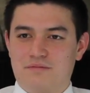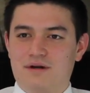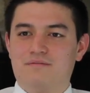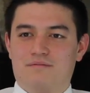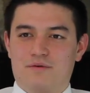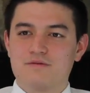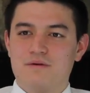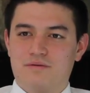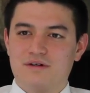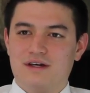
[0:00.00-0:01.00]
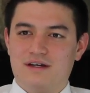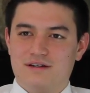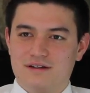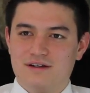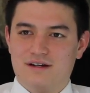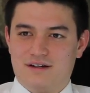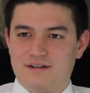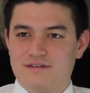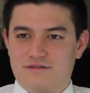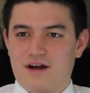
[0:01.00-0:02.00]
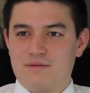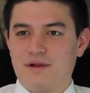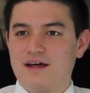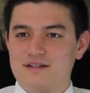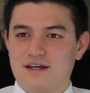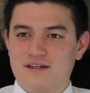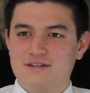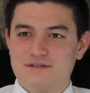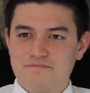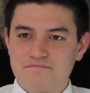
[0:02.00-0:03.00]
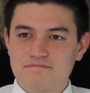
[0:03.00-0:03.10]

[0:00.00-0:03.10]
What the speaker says: but most people eat fried plantains.